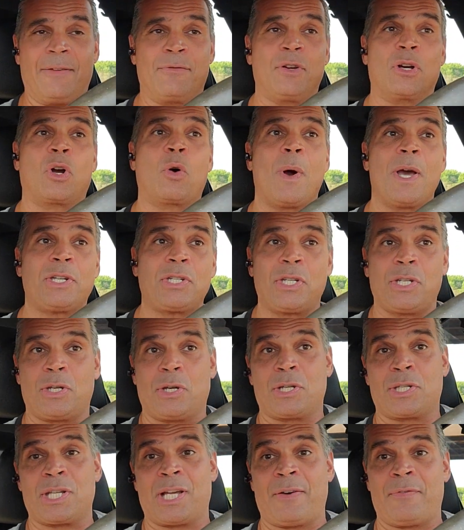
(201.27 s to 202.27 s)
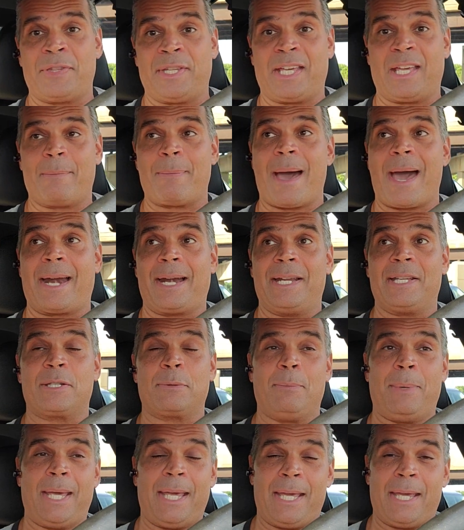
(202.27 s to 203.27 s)
If you're questioning yourself and thinking about it
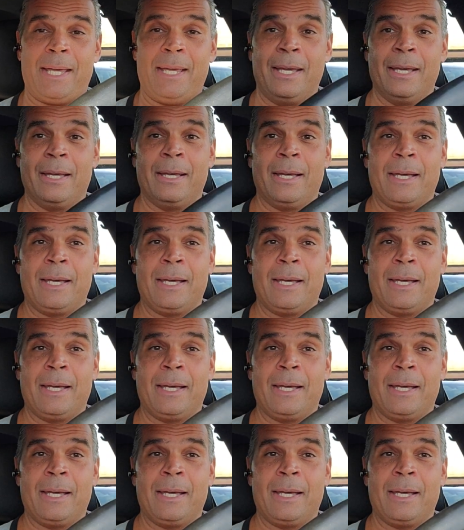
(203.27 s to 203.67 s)
as me,